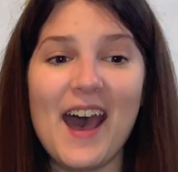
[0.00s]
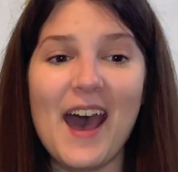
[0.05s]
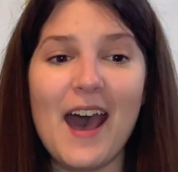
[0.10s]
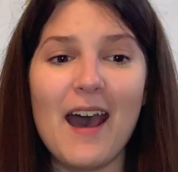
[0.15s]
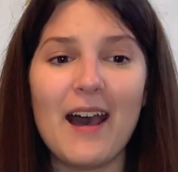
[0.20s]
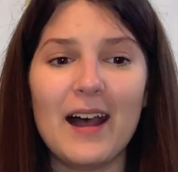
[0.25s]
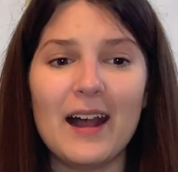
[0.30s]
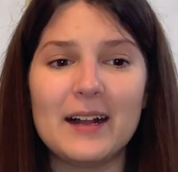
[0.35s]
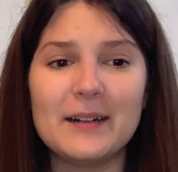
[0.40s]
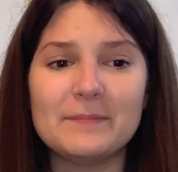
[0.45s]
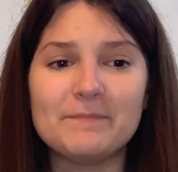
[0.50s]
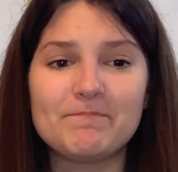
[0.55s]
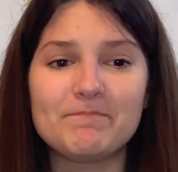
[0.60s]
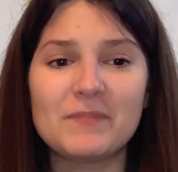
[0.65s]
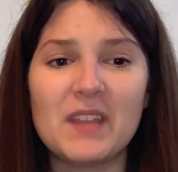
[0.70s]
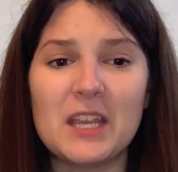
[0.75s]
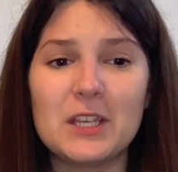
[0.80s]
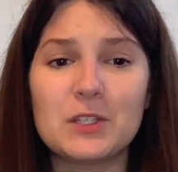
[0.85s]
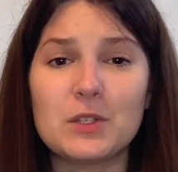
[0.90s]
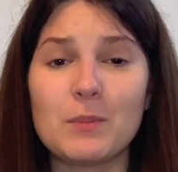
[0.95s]

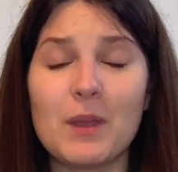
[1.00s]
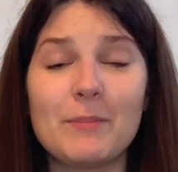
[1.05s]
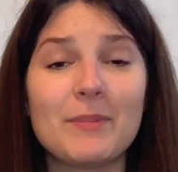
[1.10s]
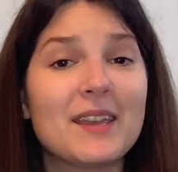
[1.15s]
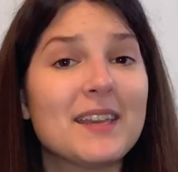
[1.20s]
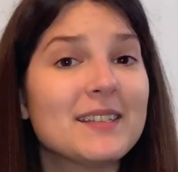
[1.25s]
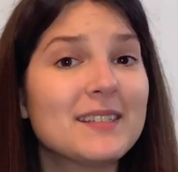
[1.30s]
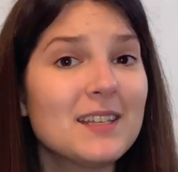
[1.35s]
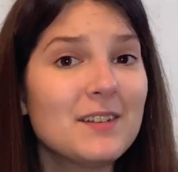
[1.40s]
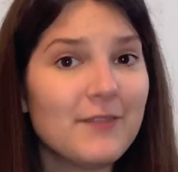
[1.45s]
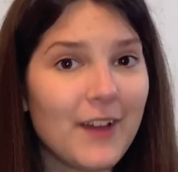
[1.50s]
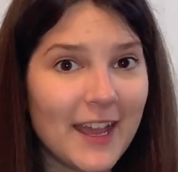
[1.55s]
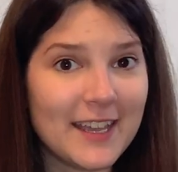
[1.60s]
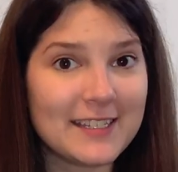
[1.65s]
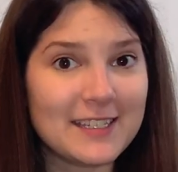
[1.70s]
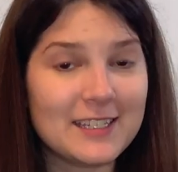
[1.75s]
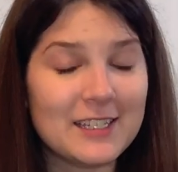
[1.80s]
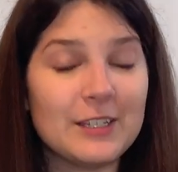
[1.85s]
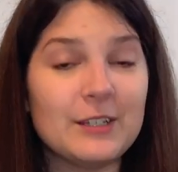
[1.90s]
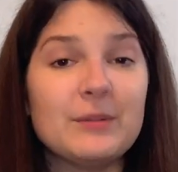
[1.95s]
So my biggest
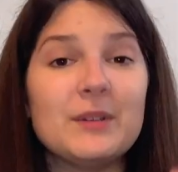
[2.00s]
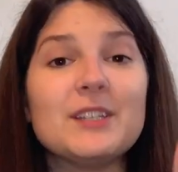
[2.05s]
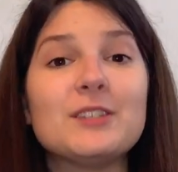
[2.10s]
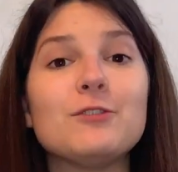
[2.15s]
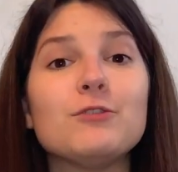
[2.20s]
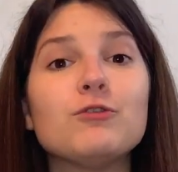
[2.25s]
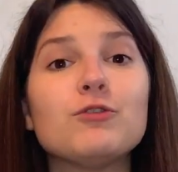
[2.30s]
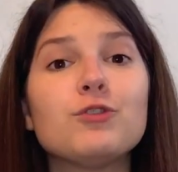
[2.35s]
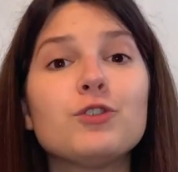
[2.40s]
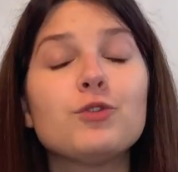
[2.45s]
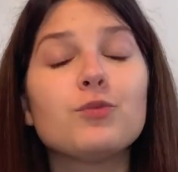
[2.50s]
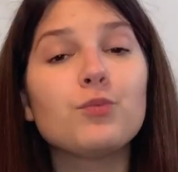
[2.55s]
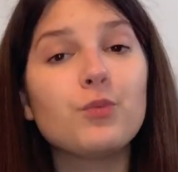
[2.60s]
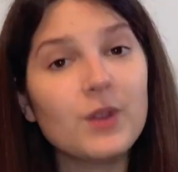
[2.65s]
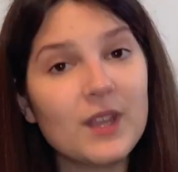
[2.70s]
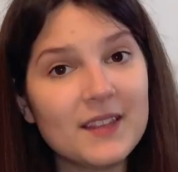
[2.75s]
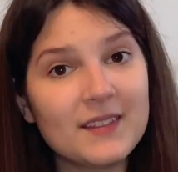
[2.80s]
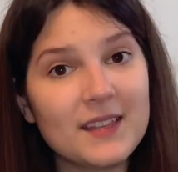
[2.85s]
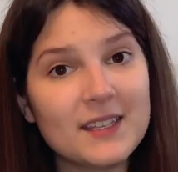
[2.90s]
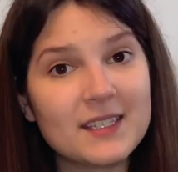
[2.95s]
advice to you is you should
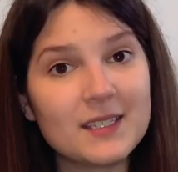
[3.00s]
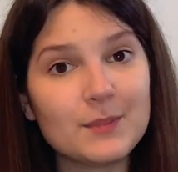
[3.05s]
read this